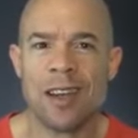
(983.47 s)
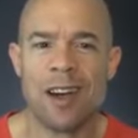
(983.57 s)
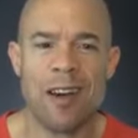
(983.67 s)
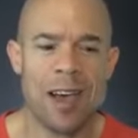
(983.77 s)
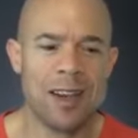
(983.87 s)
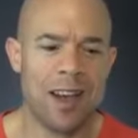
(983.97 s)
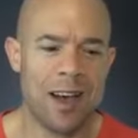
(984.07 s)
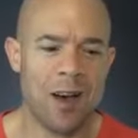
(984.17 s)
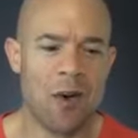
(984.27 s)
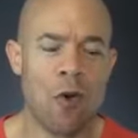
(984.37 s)
All right,
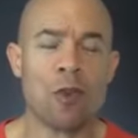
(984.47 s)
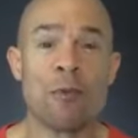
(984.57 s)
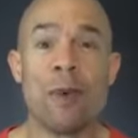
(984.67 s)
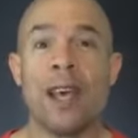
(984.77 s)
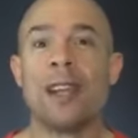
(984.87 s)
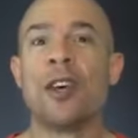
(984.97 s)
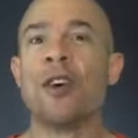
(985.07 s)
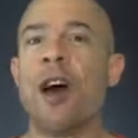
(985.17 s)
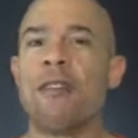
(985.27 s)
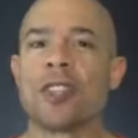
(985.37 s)
older men
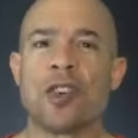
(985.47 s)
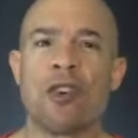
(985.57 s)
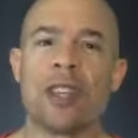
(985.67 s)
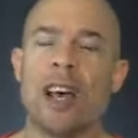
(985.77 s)
who have a certain